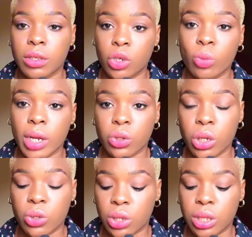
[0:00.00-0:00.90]
The woman is
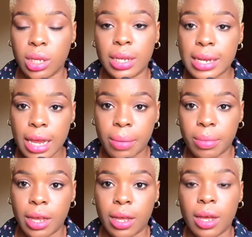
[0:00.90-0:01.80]
going to see the
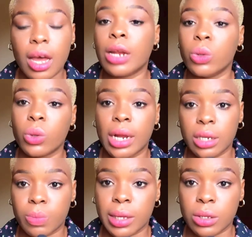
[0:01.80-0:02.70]
name there and know that
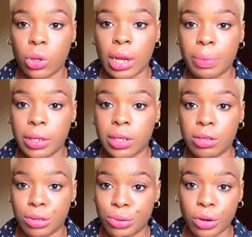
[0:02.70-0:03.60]
this particular person
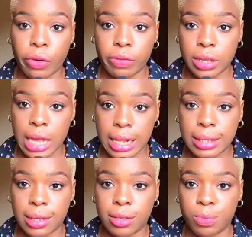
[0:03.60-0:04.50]
is owner of this
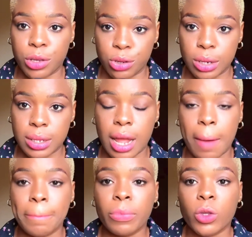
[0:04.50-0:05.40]
AdSense pin, you
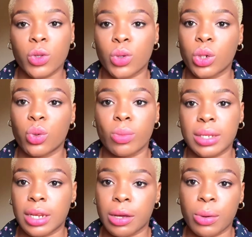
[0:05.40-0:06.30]
understand? So the
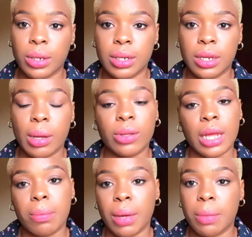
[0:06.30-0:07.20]
woman started calling them. I was
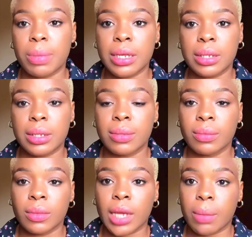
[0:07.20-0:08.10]
like, ma, please,
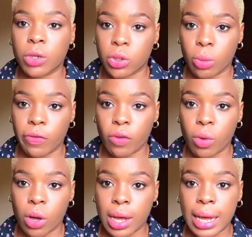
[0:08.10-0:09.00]
I'm just coming from
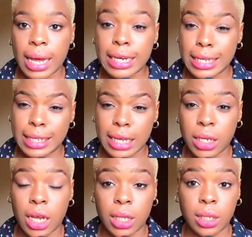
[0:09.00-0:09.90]
Oka, and they
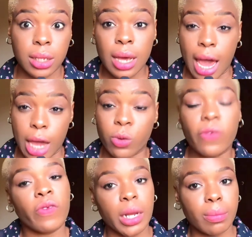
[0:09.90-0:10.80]
said that I could
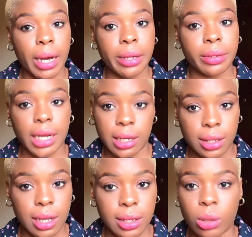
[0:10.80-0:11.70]
find mine, that they
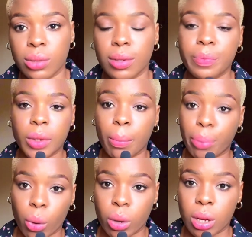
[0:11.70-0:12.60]
sent out
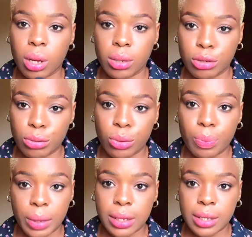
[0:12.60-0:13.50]
bulk,
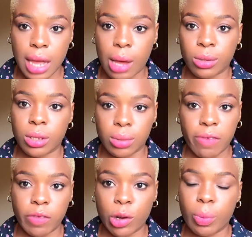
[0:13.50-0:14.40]
pins out,
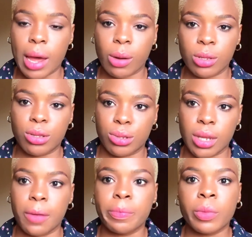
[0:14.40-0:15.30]
envelope out
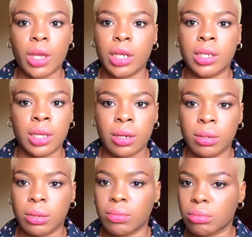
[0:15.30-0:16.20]
today. And she said,
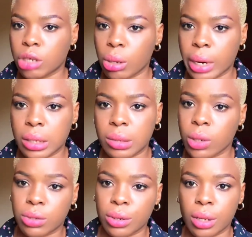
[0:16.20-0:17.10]
all right,
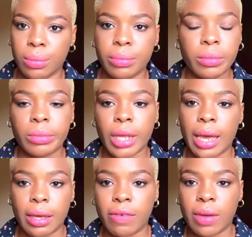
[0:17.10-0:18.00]
what's your name?
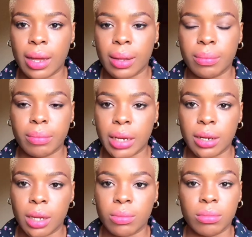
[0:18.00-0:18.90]
I gave her my
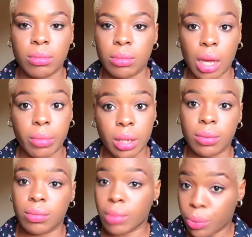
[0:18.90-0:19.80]
name. I
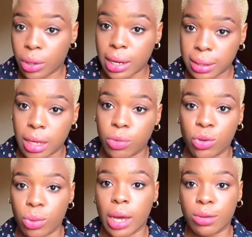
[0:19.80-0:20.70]
mean, my brother's name.
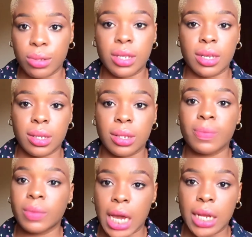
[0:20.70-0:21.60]
I used his
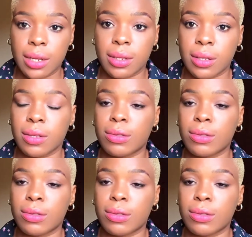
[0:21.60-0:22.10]
identity.